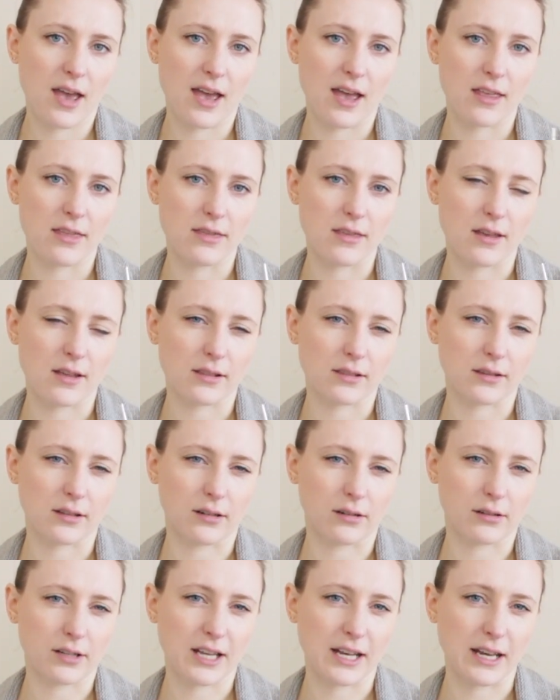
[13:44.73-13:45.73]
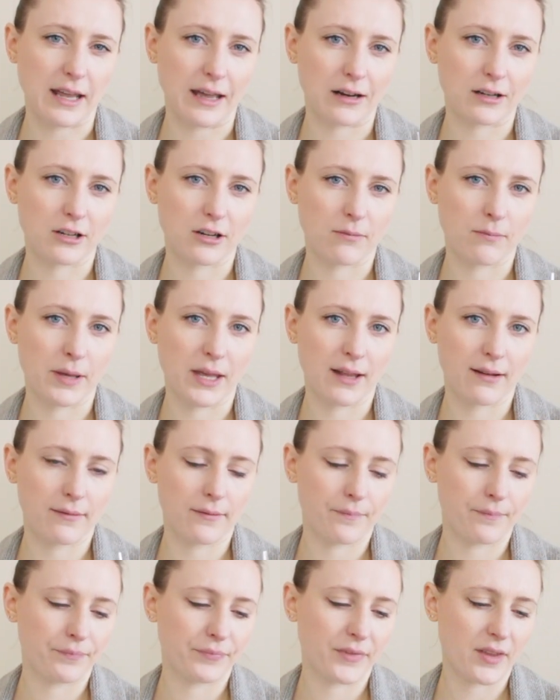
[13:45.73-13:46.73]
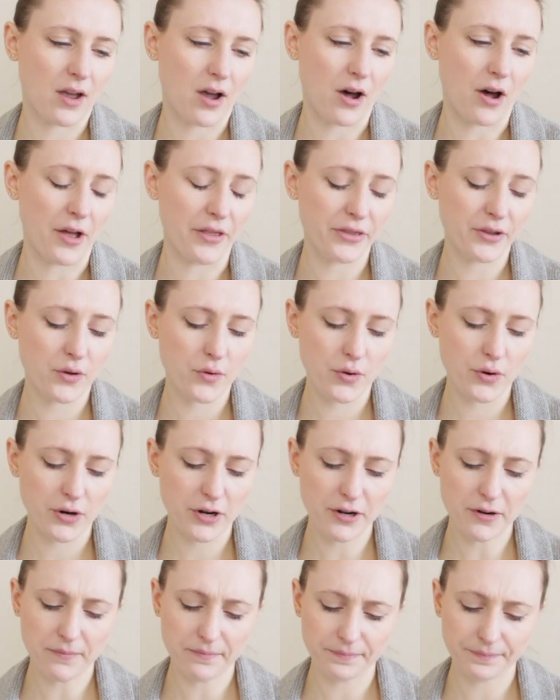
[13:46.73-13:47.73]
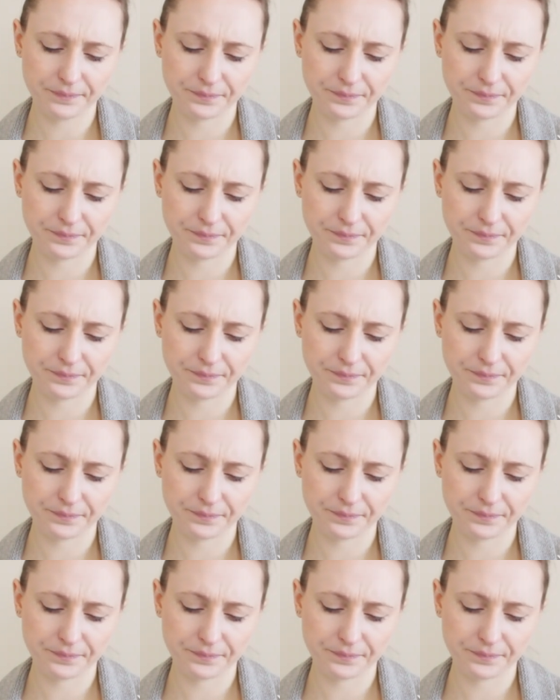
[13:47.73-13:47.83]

and the little connector bit on the cord.